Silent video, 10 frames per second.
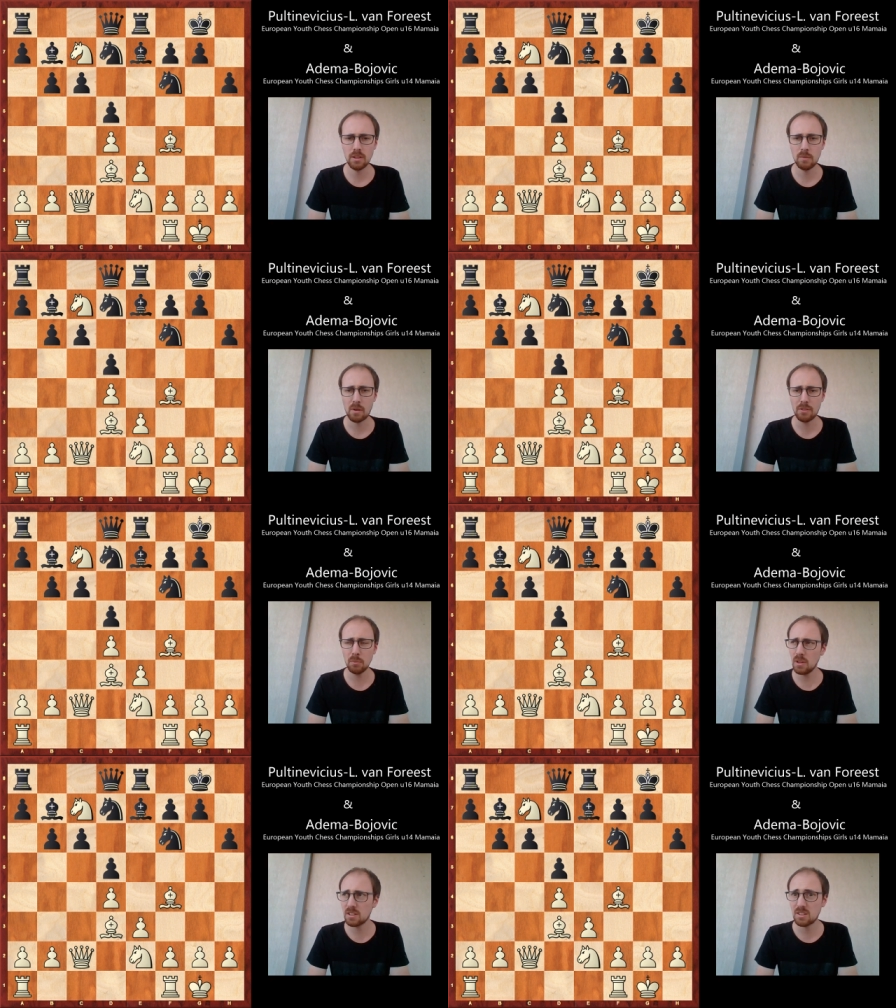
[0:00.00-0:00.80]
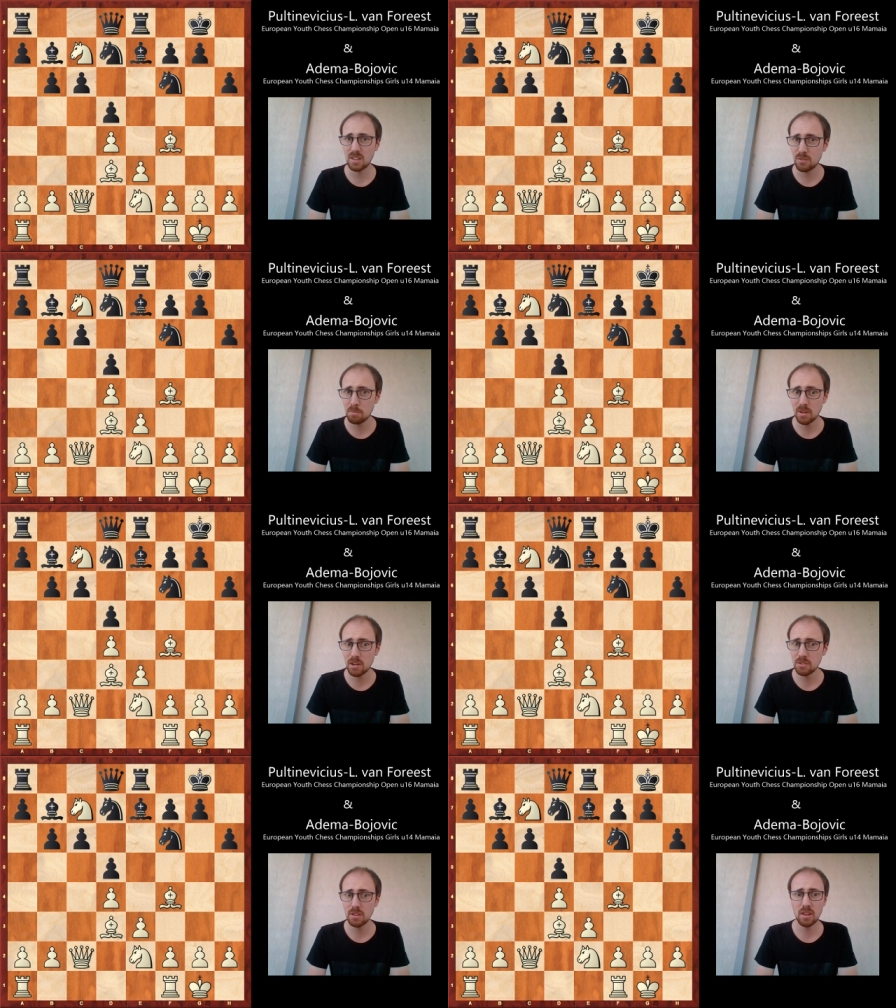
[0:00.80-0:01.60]
Um, I think we got seven
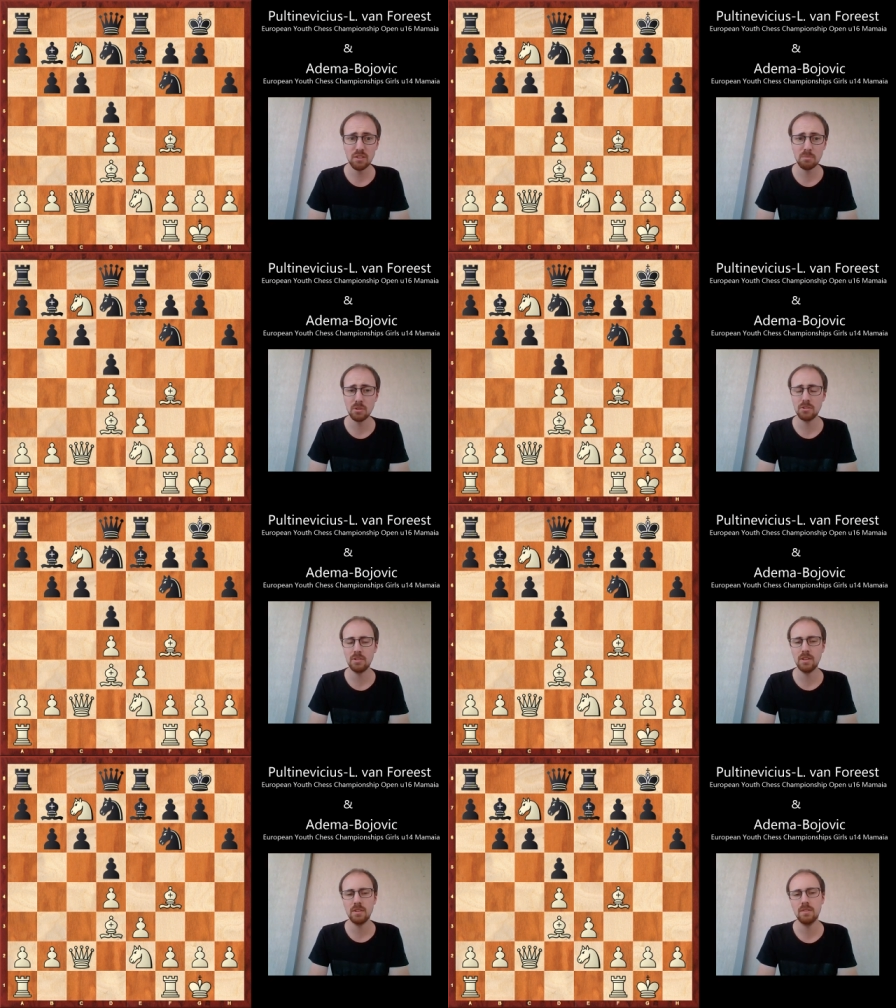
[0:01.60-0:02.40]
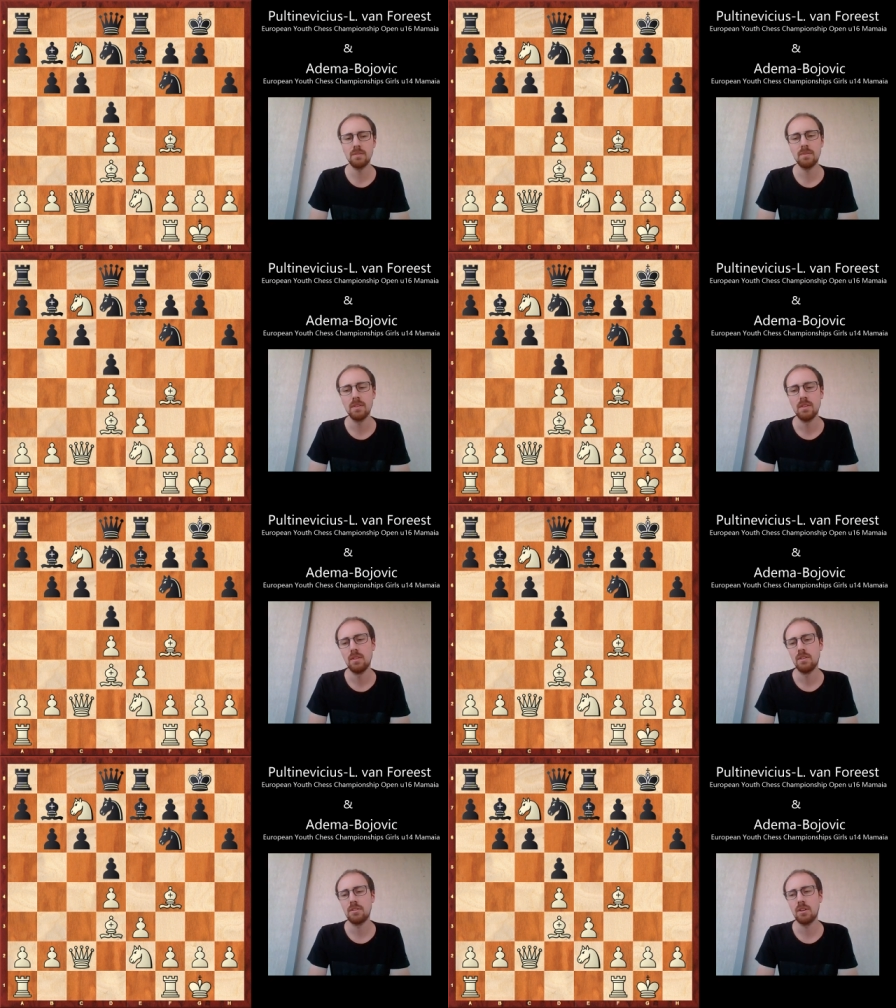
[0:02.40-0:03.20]
players in the live boards today,
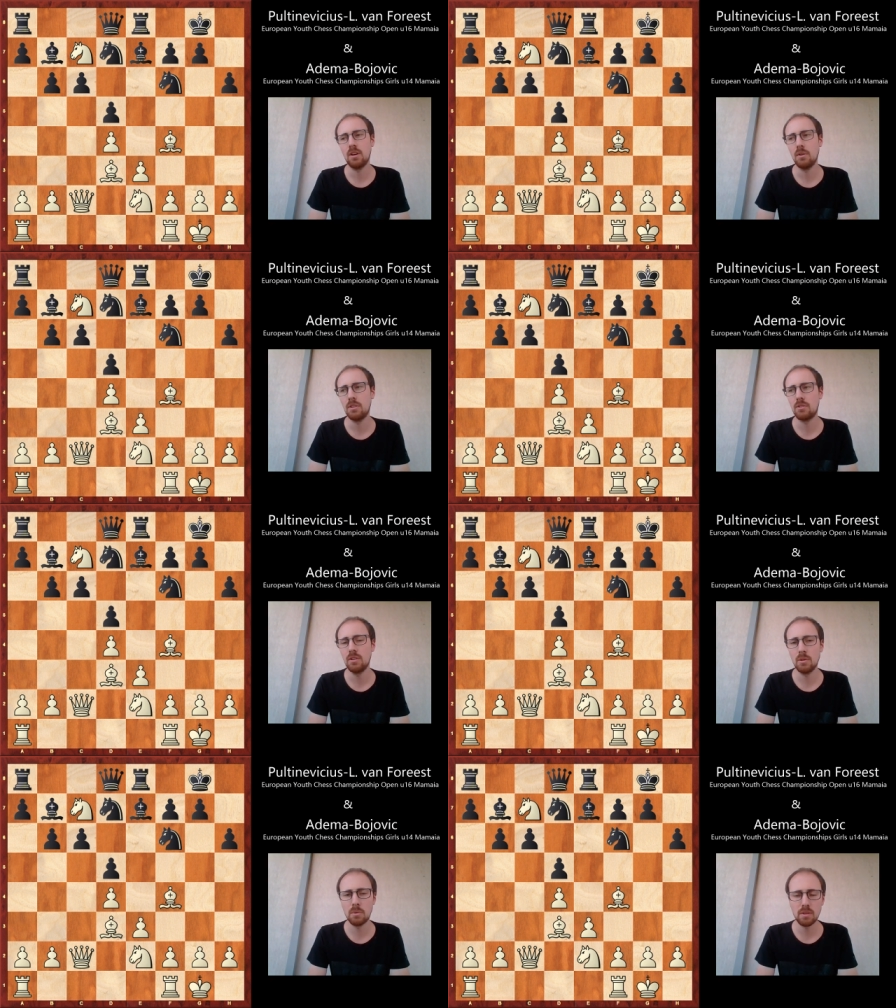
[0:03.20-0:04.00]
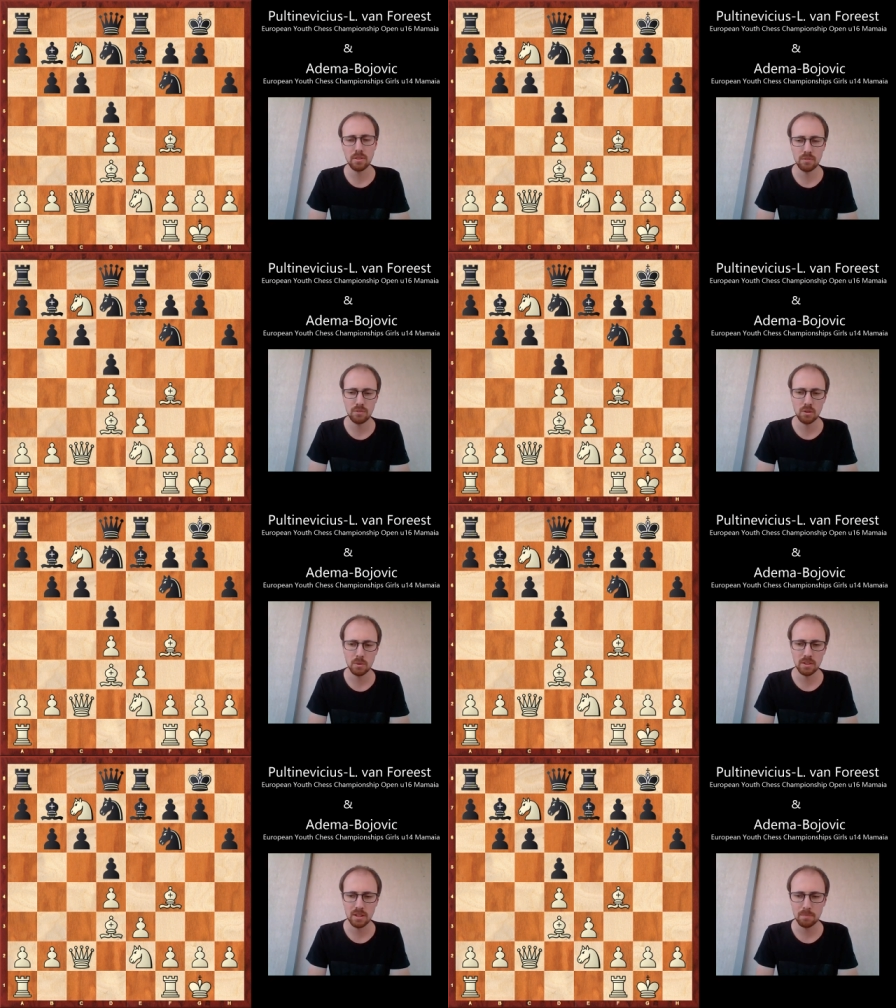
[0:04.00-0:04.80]
so it's really worth
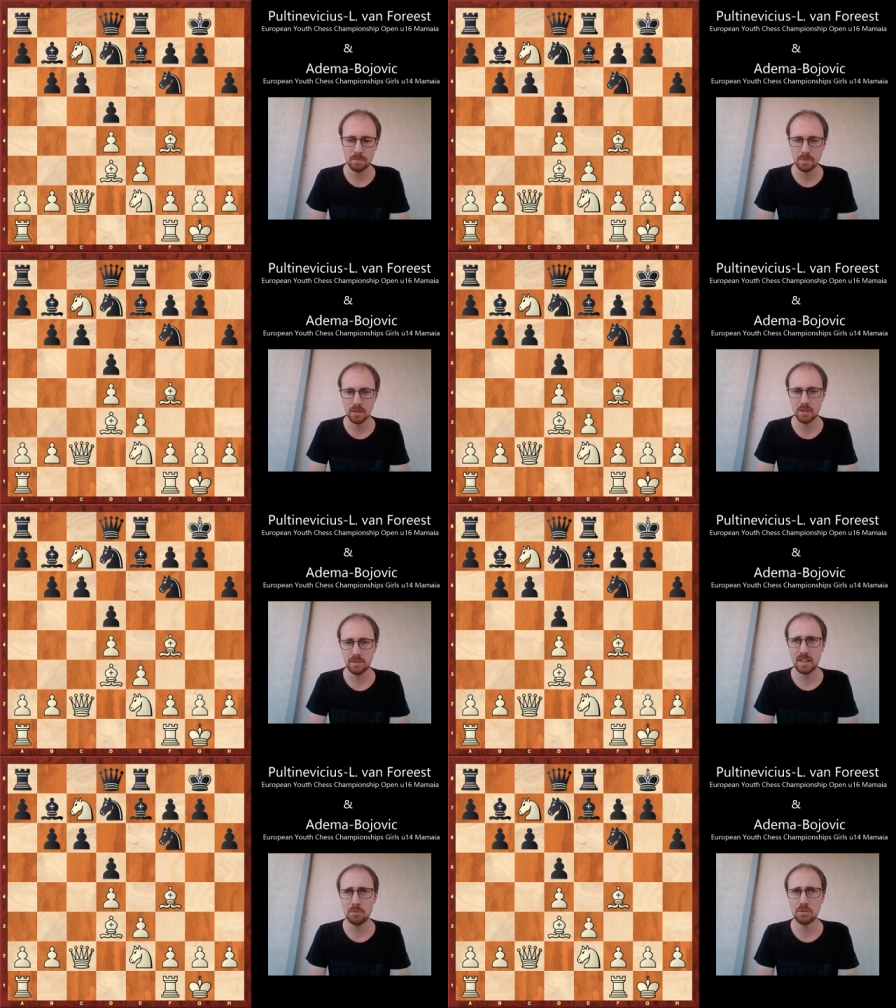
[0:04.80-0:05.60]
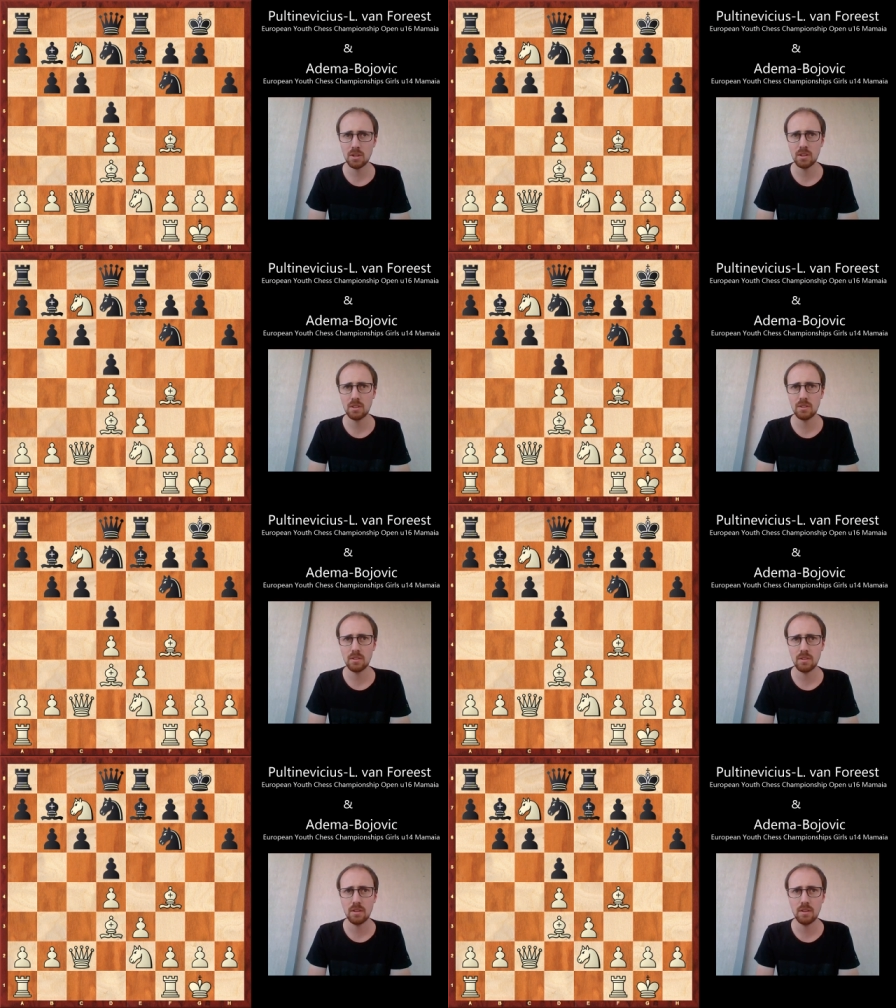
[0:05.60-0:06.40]
following them. And the game started
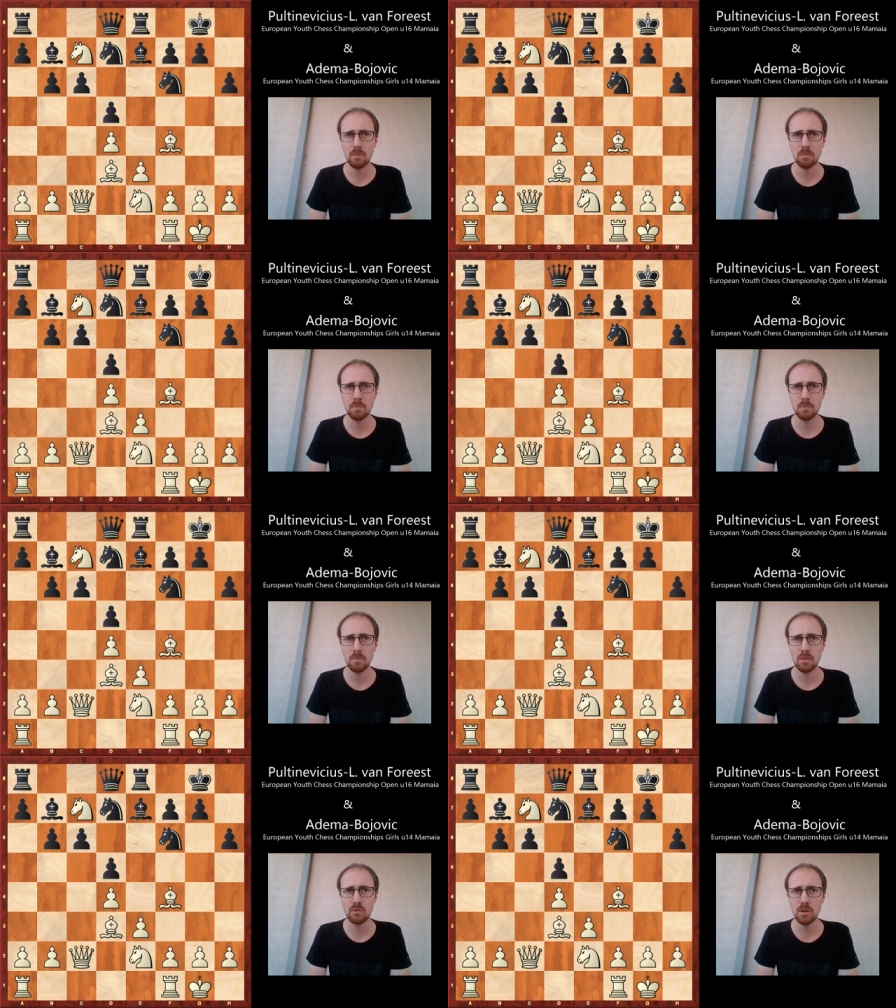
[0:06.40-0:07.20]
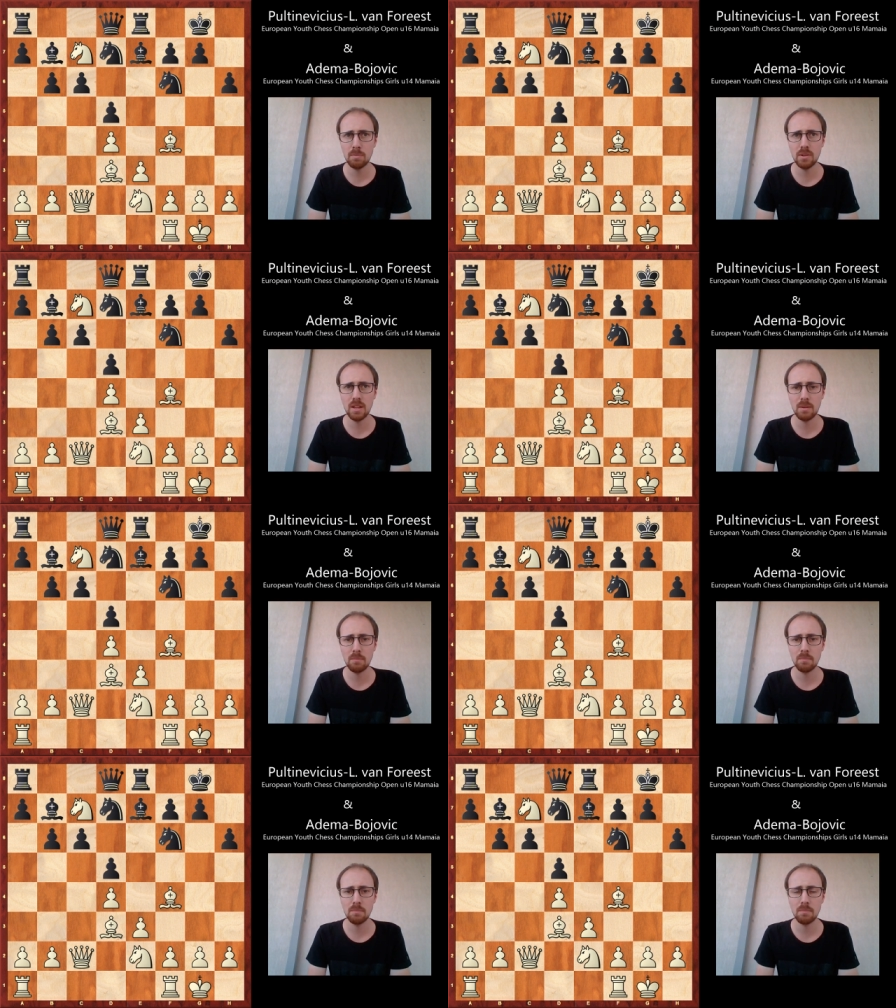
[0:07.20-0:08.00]
um, 3
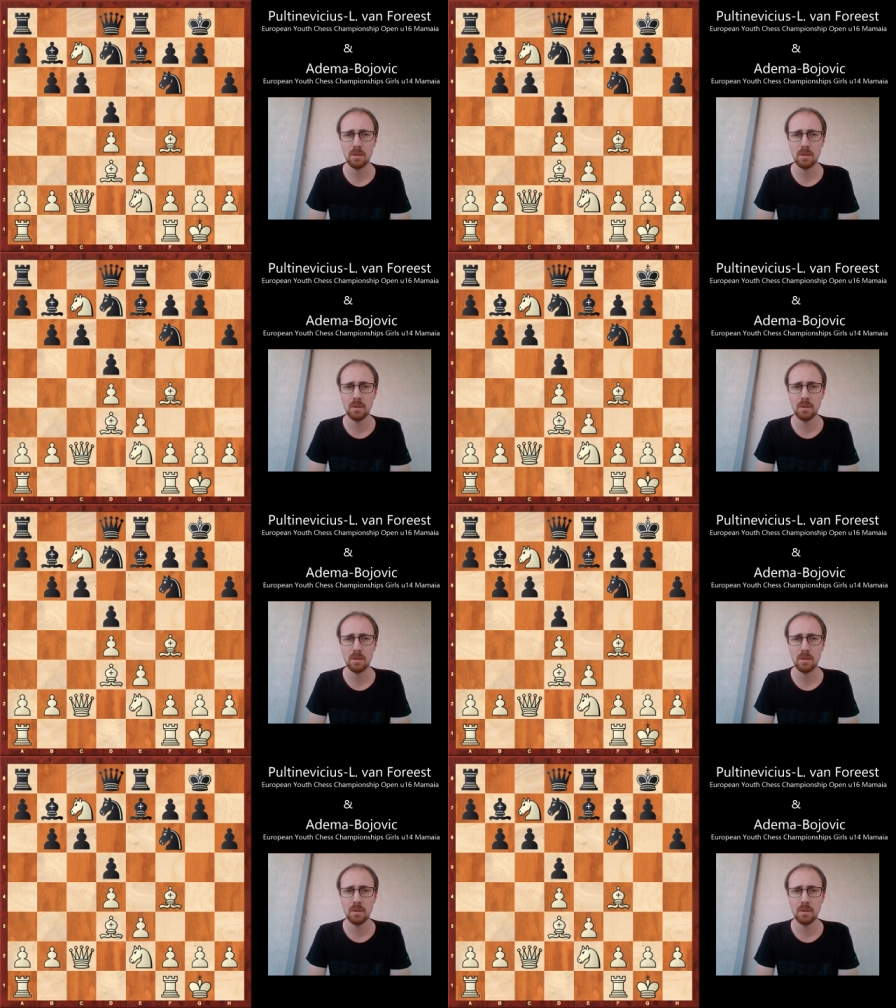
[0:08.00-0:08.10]
p.m.